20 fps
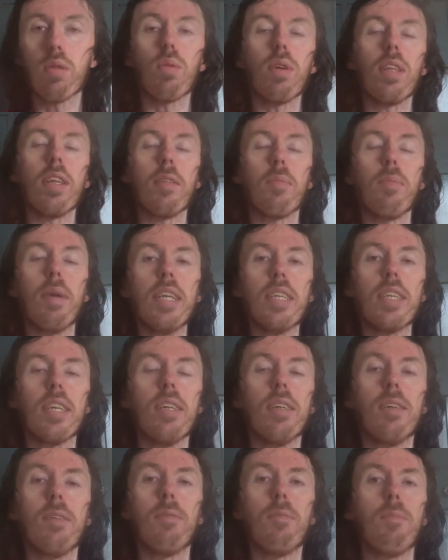will admit.
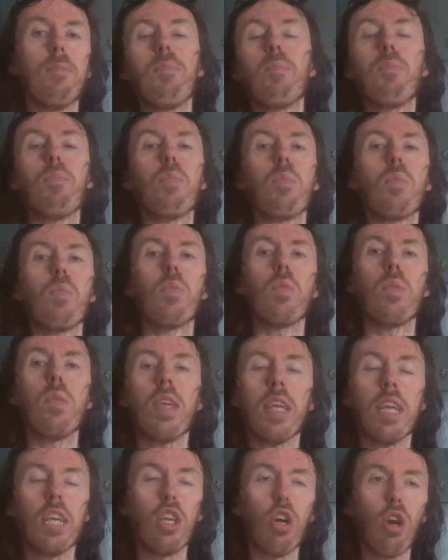
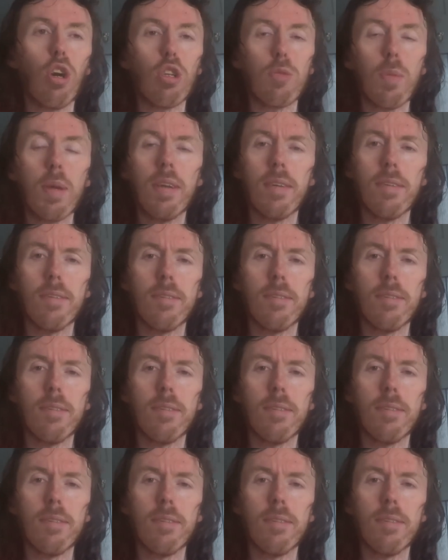He annoys me.